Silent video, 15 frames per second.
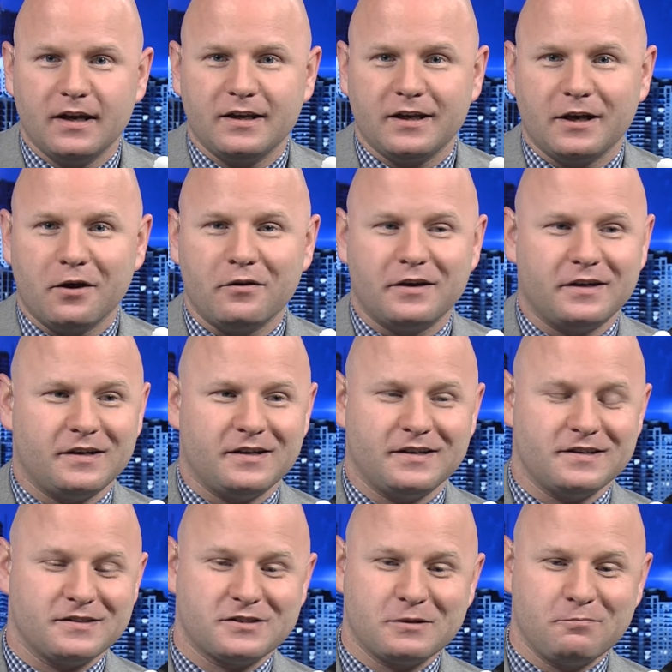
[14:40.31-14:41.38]
You know,
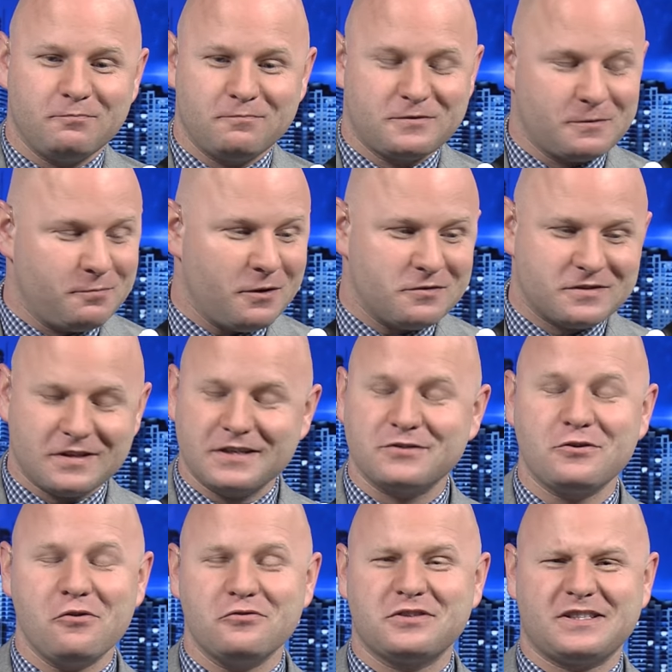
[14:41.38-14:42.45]
eh, suppose things
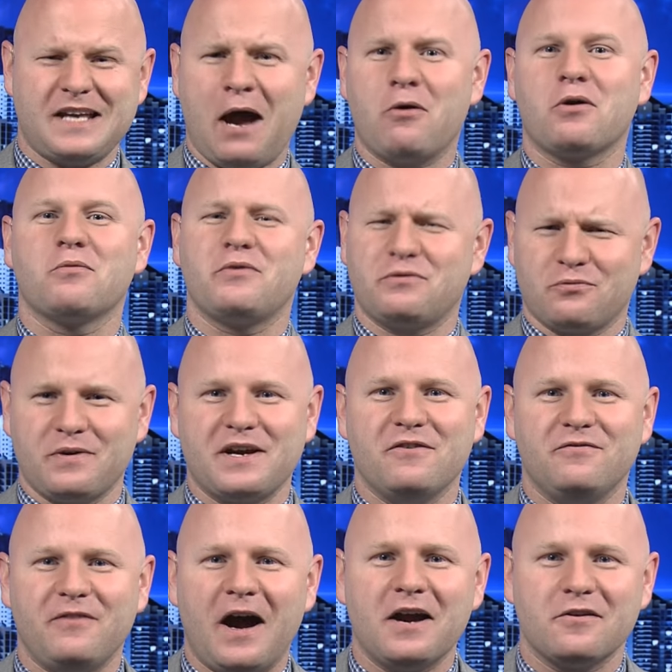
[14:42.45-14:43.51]
go sour with Ring of
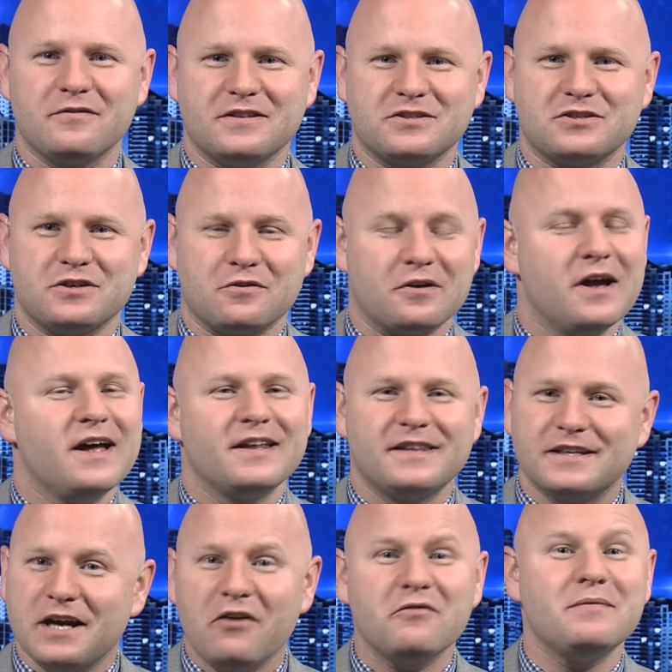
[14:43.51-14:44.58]
Fire this year.
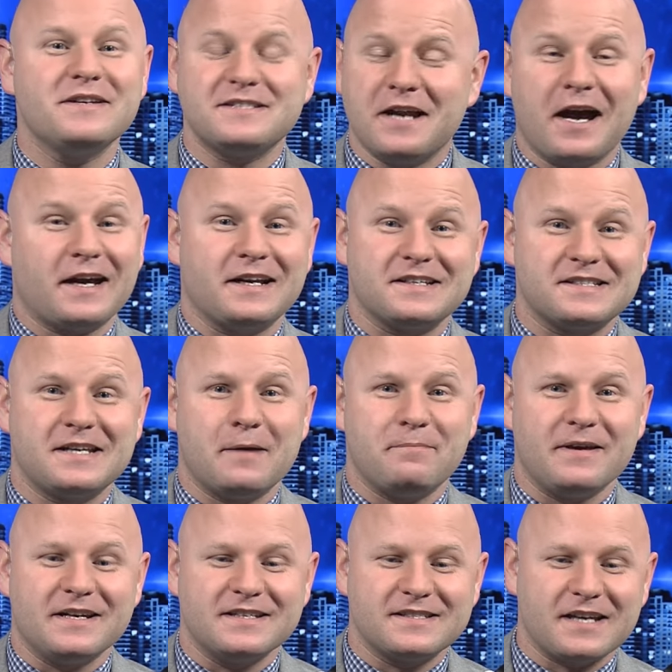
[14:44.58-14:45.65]
The government's not going to step
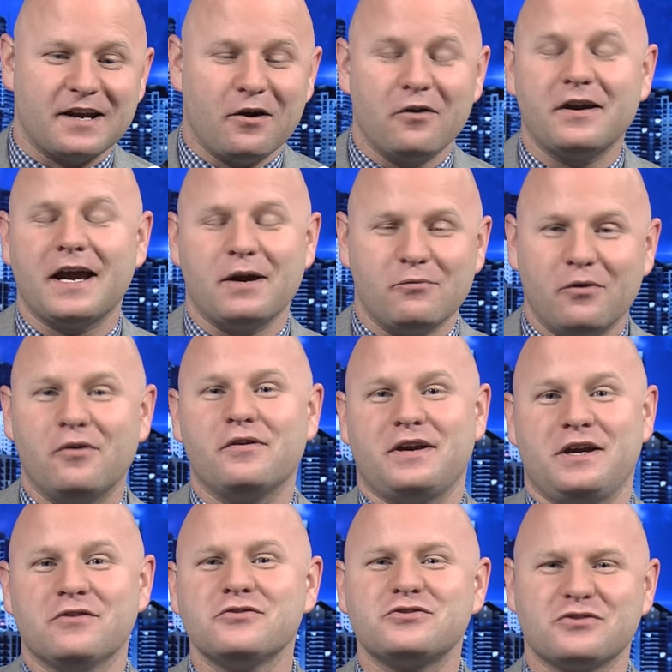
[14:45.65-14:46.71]
in and say, okay, well,
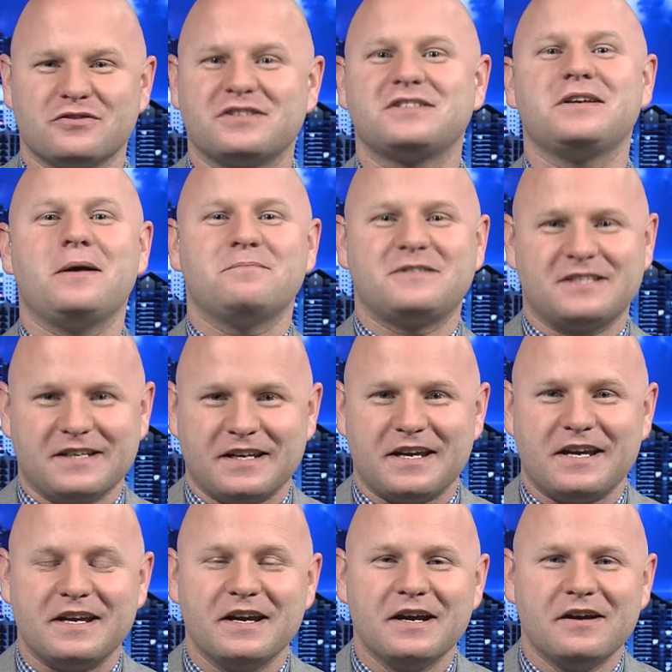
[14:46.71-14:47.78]
here's your
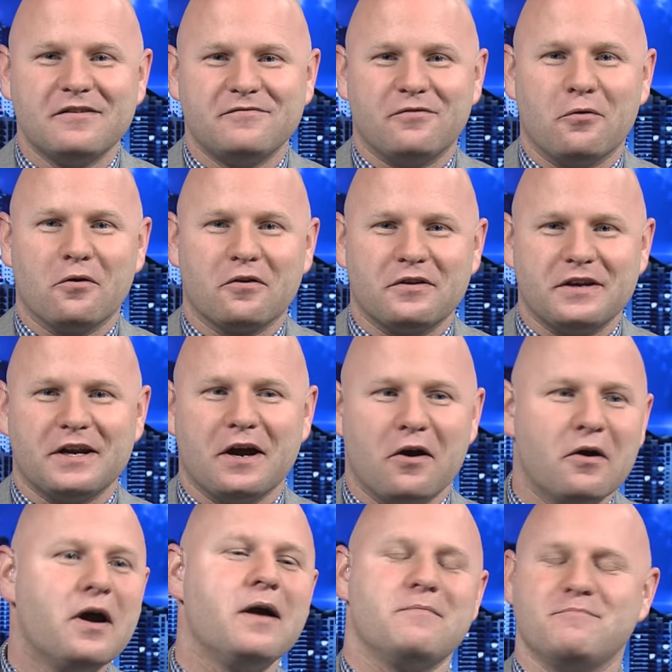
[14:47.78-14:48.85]
subsidy for, you know,
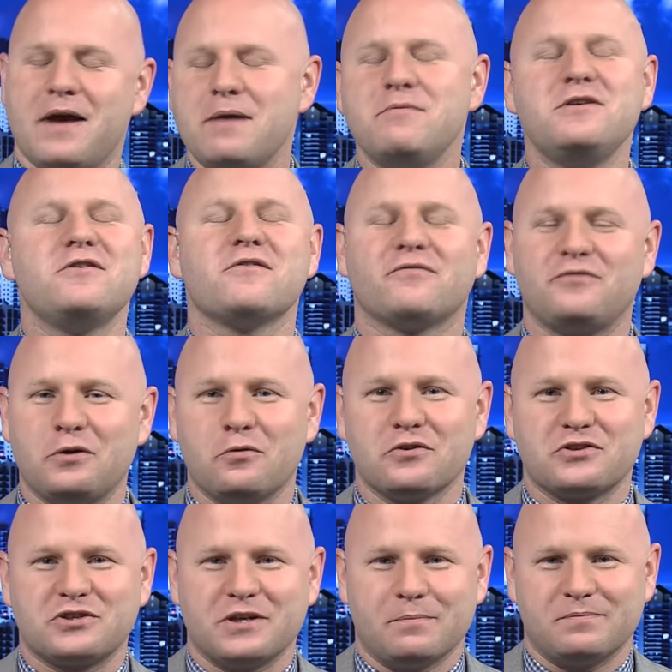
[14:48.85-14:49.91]
maybe your
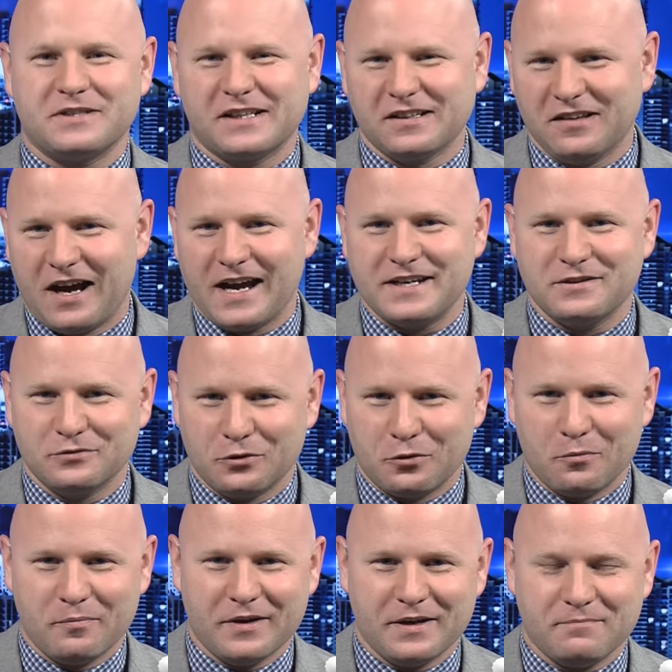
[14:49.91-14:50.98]
viewership declined a
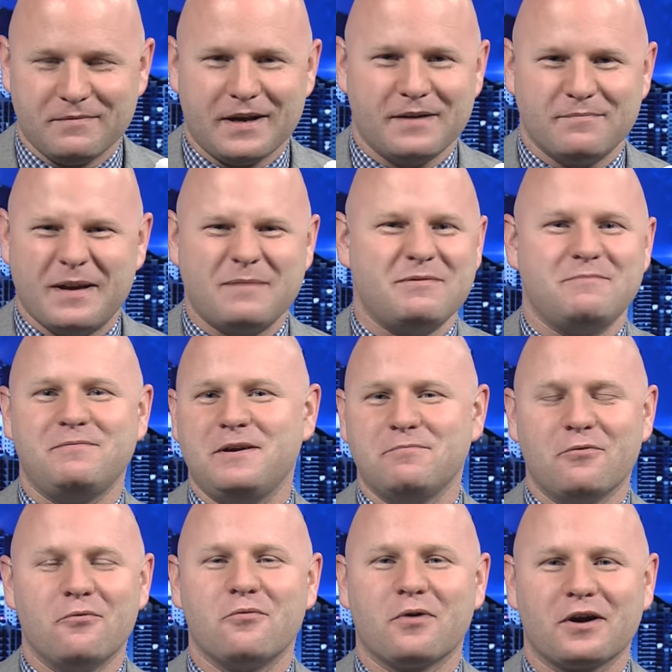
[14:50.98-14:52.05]
little bit. maybe
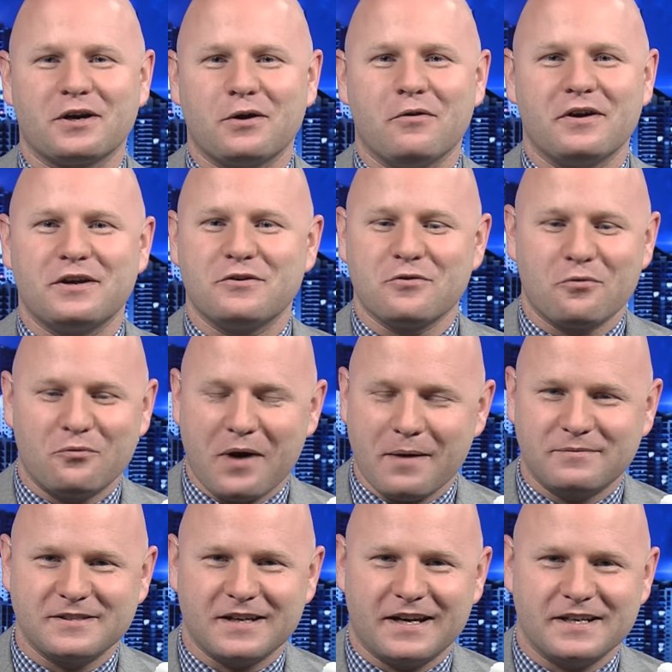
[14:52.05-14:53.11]
people weren't going to your
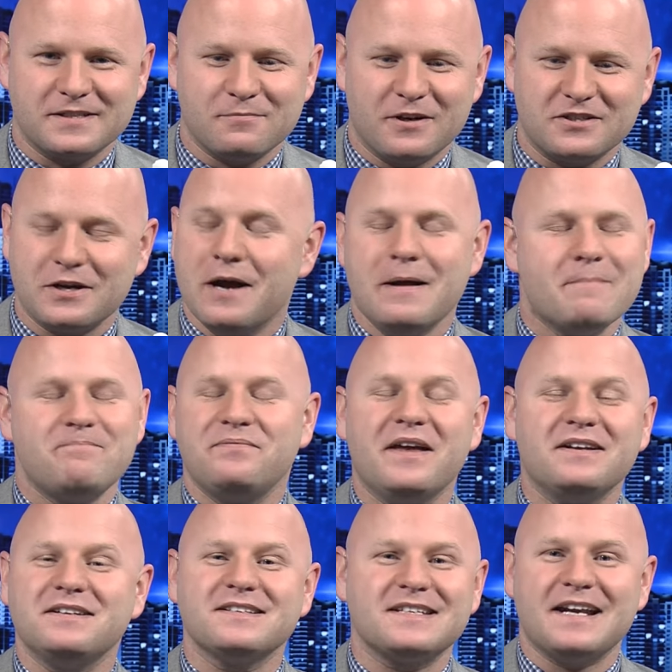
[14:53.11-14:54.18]
website as much.
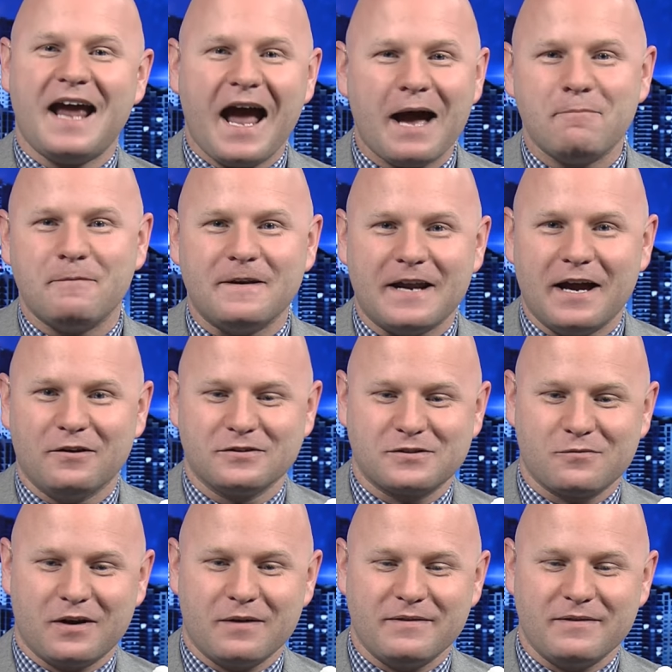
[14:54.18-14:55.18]
That doesn't happen elsewhere.